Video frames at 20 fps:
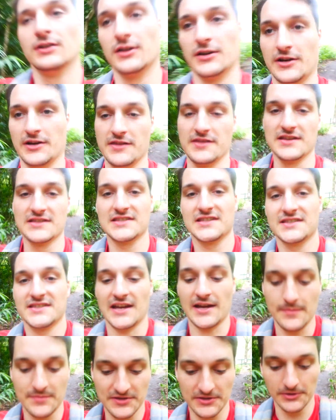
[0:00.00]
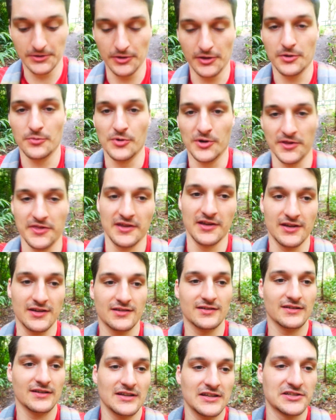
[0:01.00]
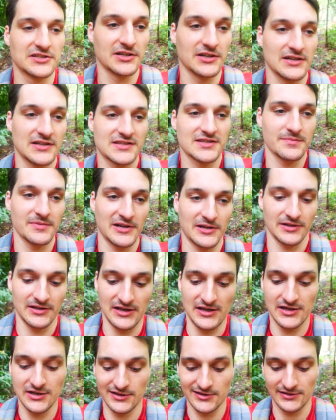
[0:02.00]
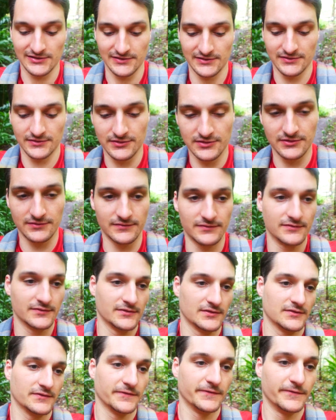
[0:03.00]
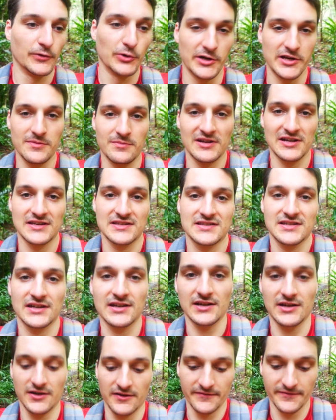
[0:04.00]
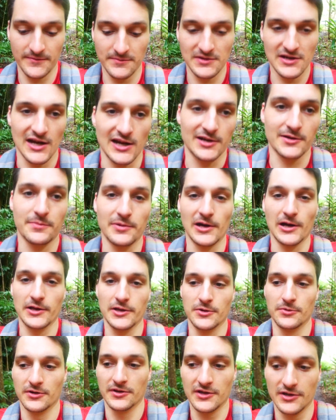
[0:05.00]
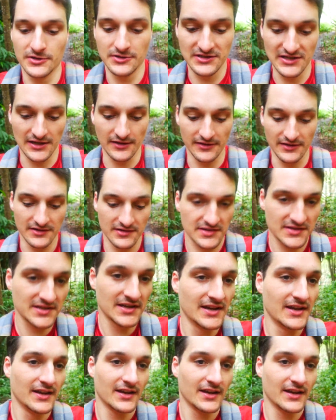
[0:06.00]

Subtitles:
All right, this is absolutely worth it. It took us about like 40 minutes to get here from Kaanapali where the hotel is,